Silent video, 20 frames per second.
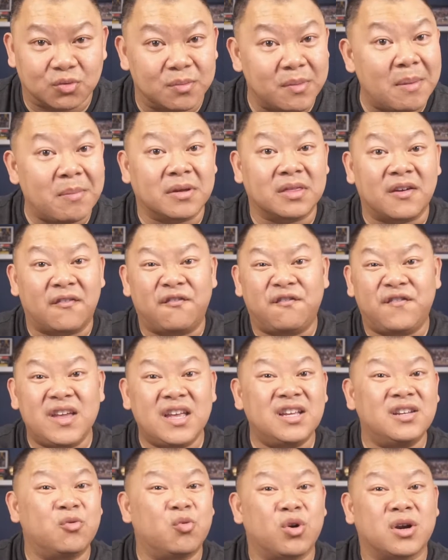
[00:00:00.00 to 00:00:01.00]
Remember, the
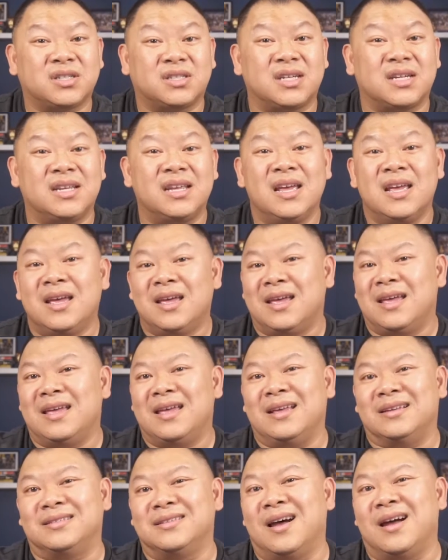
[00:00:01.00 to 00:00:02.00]
fee worksheet
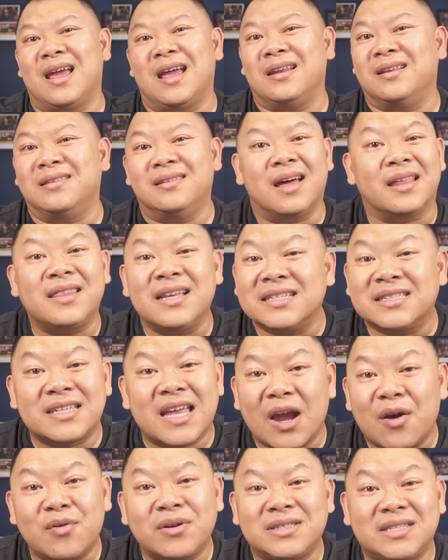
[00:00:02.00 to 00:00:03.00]
is nothing's
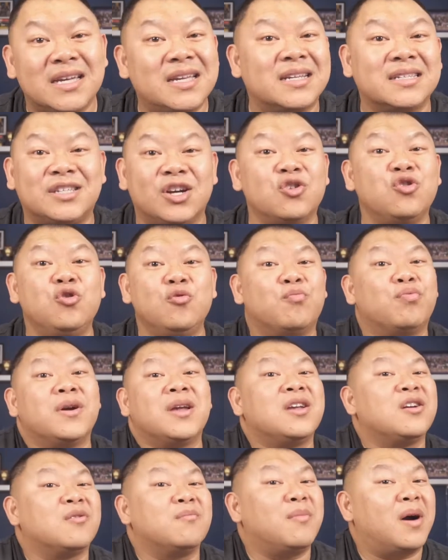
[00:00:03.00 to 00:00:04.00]
guaranteed until you
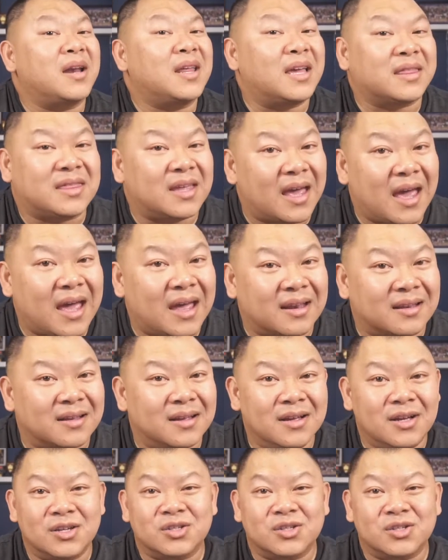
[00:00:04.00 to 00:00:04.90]
bring your money at the end.